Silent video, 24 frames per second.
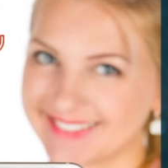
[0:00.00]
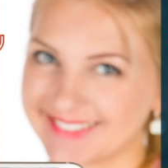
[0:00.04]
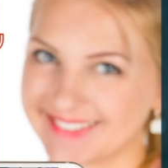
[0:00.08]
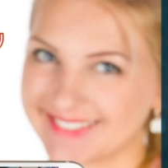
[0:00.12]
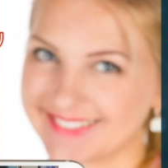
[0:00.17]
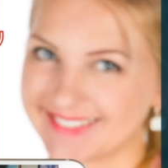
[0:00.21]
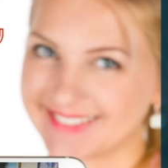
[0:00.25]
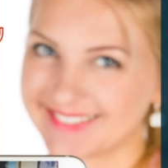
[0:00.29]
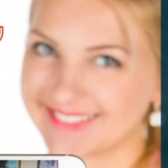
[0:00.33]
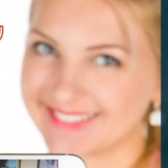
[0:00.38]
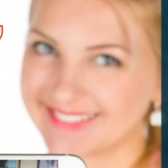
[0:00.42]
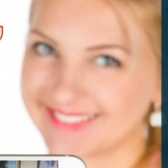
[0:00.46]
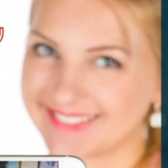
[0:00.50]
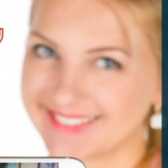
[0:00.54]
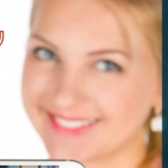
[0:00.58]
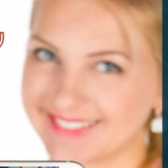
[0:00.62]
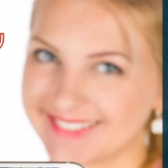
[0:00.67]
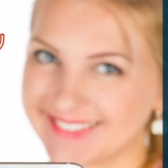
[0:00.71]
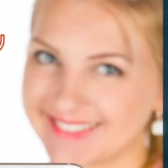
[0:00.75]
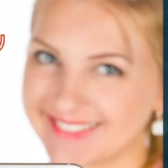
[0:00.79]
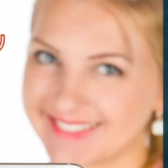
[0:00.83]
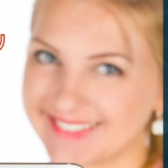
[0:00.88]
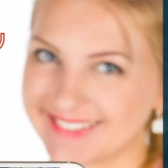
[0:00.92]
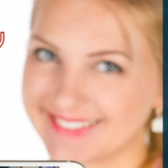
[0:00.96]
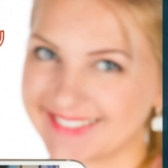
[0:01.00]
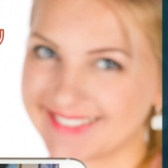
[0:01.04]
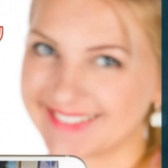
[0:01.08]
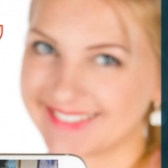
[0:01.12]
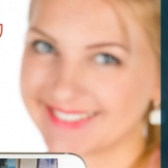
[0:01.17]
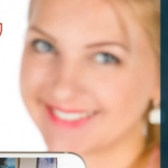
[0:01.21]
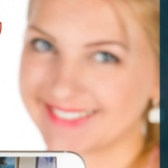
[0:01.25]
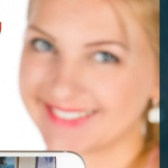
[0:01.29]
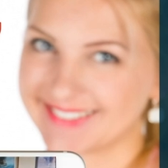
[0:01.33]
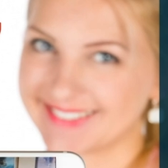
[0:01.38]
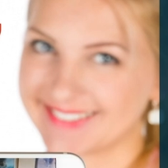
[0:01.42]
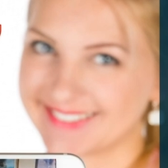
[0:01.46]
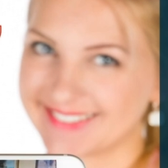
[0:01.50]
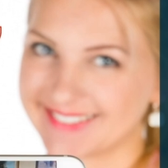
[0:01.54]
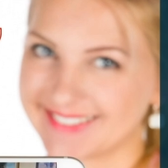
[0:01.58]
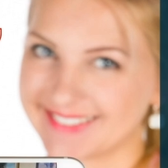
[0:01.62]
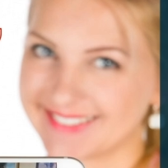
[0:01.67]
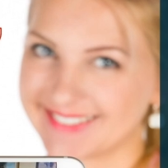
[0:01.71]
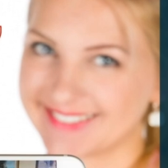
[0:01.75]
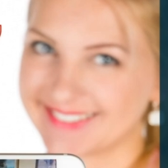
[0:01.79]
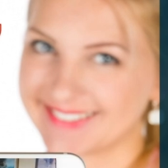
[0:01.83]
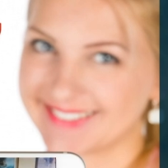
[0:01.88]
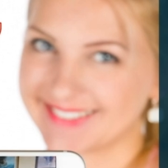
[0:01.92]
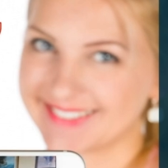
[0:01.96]
or you can use it to create a virtual
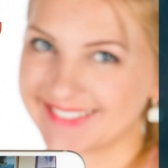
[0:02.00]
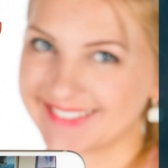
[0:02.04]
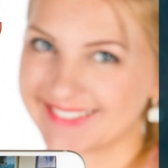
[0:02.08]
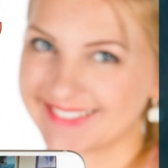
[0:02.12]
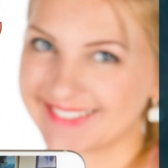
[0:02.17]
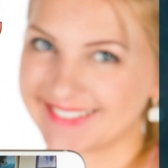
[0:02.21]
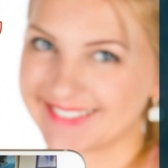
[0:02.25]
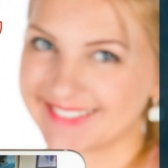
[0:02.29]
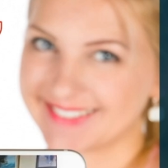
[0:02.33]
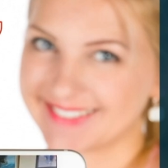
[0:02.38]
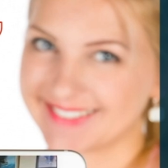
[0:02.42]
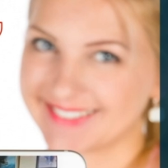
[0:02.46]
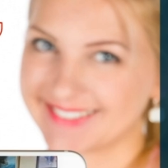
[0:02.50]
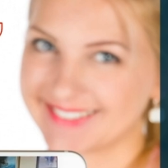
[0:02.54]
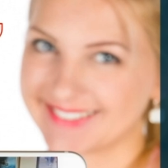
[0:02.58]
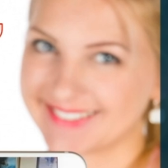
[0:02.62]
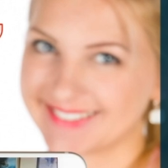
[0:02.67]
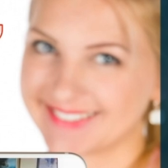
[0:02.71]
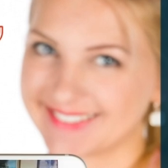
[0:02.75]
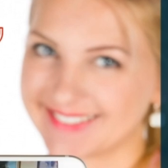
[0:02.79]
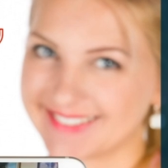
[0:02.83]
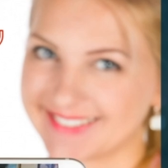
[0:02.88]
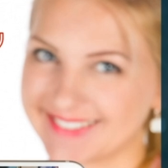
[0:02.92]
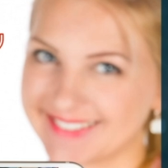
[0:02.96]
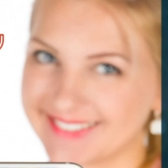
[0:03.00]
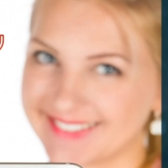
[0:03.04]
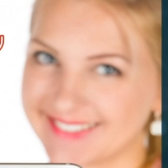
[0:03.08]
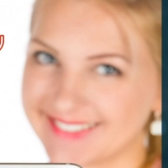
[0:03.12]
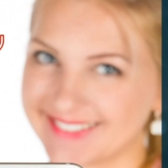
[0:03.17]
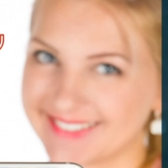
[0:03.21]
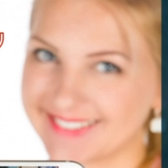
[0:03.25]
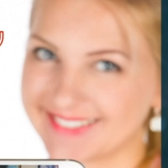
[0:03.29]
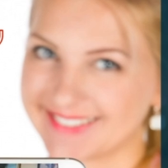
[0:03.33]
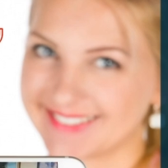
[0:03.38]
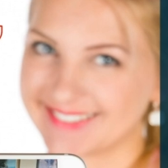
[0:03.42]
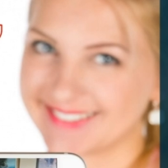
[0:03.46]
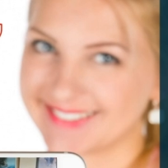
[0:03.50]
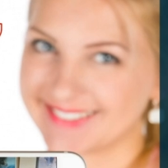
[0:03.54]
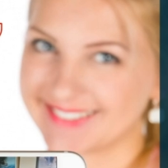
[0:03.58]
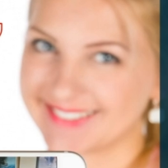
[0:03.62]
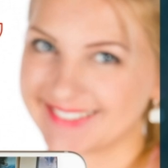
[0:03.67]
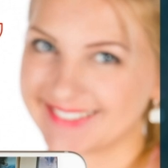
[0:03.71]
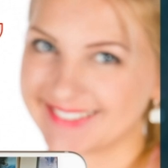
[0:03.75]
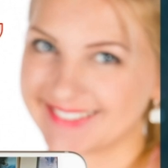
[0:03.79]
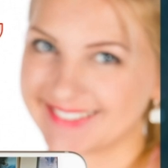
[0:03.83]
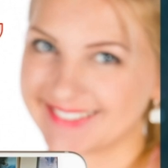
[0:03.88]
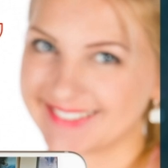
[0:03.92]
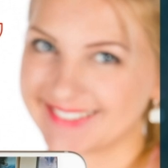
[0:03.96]
webcam that you can then
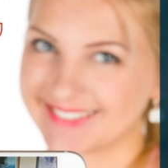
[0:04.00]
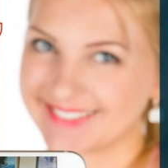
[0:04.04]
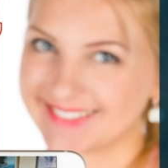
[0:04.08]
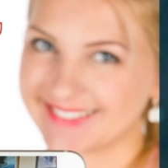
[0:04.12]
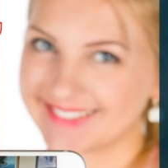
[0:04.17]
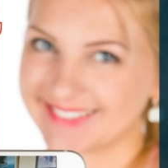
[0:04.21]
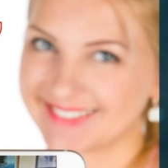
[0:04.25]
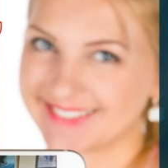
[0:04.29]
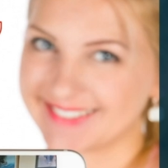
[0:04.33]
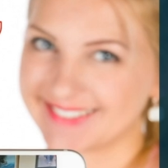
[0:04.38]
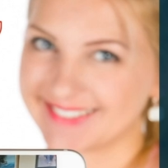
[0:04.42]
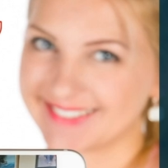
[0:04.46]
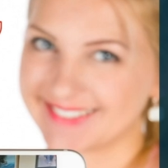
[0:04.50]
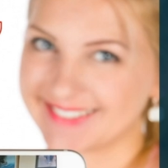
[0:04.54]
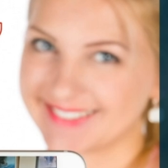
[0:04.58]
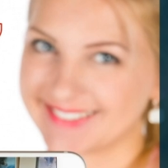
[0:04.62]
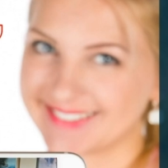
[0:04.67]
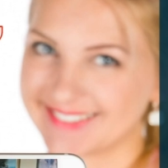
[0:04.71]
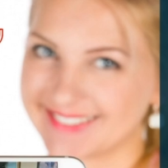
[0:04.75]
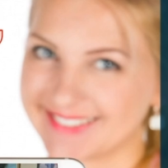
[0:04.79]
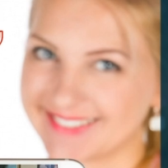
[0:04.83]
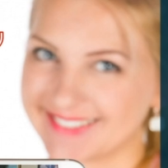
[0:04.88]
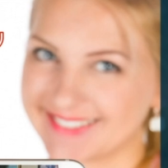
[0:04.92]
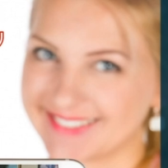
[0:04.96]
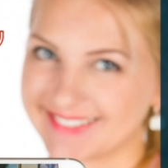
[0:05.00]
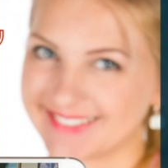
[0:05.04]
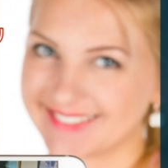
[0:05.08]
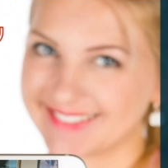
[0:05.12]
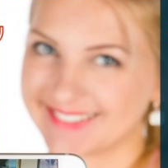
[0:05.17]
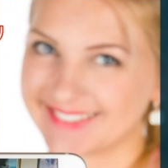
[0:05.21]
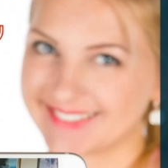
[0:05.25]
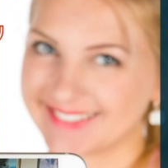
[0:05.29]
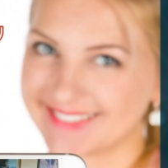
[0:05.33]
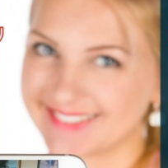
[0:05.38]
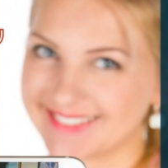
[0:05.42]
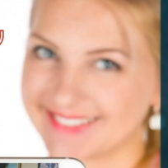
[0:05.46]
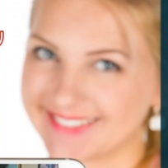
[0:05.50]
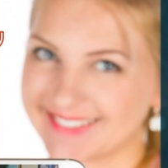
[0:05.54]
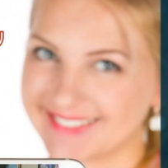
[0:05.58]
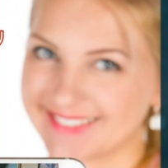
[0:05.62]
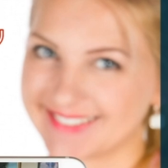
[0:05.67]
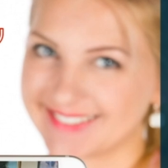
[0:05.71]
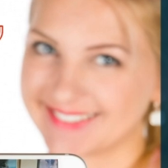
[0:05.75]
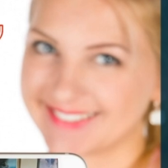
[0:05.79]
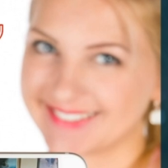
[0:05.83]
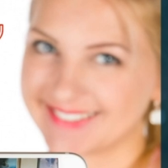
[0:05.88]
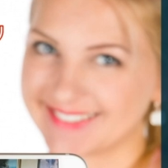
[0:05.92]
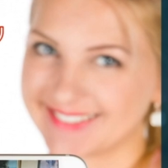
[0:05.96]
uh, use within the
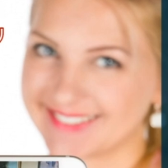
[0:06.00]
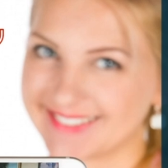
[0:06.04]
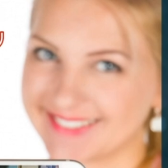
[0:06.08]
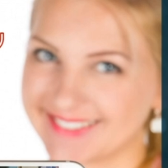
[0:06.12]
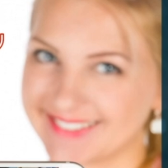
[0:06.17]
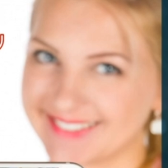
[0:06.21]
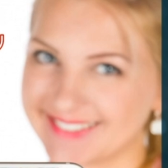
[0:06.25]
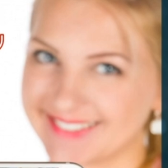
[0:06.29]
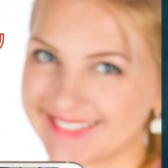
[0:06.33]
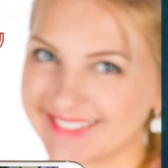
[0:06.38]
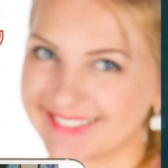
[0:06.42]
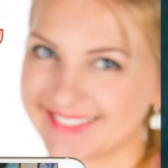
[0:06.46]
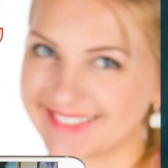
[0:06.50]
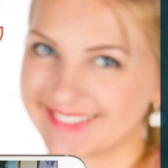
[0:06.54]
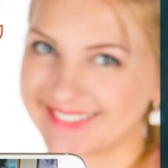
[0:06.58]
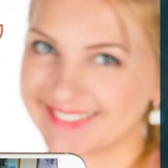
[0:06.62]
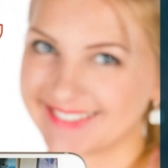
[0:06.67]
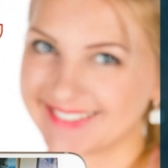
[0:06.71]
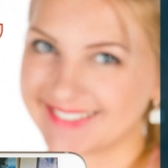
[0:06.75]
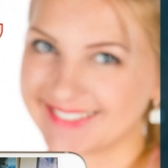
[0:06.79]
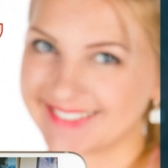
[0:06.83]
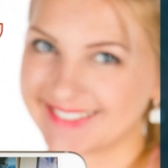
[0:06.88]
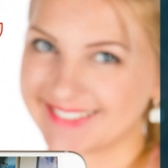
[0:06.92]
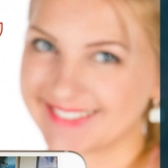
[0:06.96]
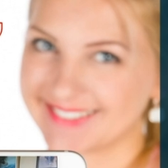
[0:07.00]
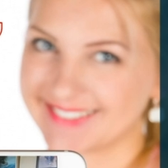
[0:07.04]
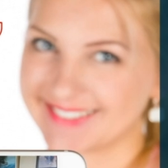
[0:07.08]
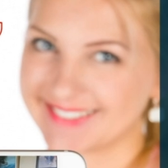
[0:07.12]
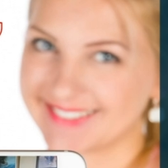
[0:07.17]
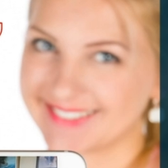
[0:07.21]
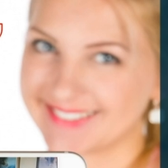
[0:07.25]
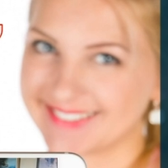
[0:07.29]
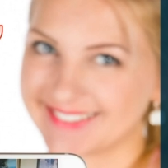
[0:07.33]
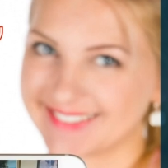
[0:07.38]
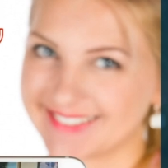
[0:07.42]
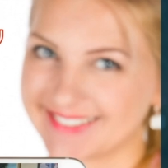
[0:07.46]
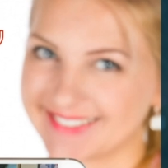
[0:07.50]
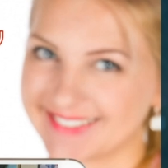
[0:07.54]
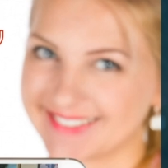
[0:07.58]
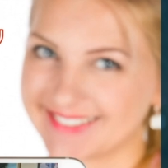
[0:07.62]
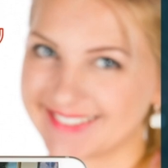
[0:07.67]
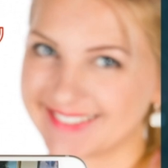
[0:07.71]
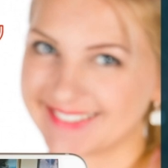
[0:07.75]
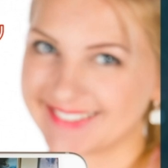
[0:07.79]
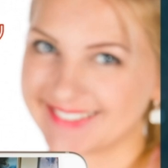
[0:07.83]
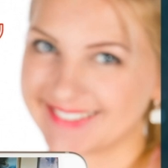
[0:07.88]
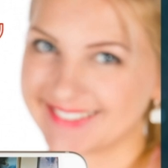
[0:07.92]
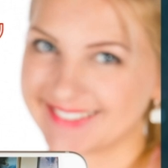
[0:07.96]
video conferencing software such as Zoom, which I
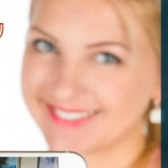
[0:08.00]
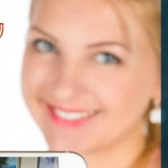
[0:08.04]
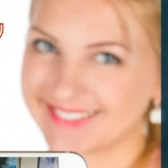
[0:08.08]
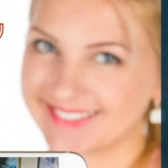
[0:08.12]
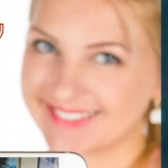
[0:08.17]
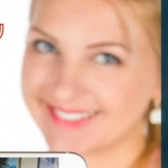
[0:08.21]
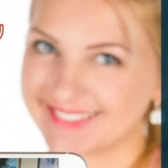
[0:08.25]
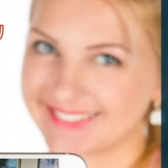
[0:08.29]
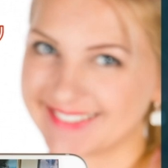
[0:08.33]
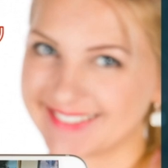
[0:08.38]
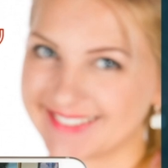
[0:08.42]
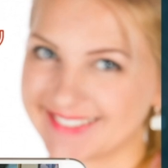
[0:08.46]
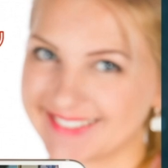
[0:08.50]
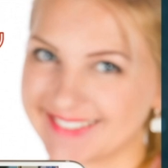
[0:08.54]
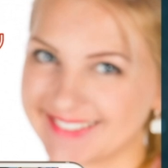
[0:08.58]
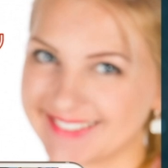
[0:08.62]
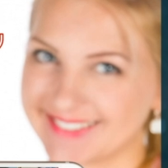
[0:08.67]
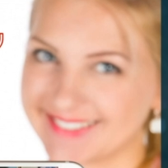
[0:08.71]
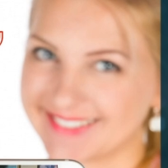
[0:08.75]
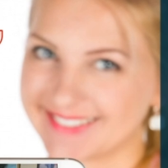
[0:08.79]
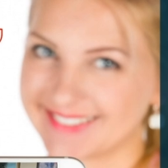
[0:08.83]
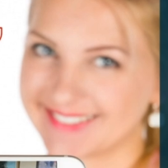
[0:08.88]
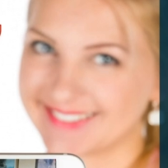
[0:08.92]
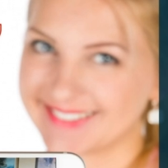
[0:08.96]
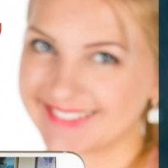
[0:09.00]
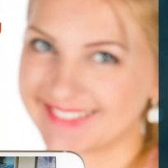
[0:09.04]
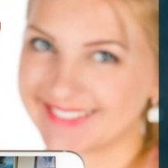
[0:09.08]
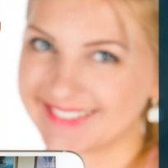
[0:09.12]
showed you in my last video.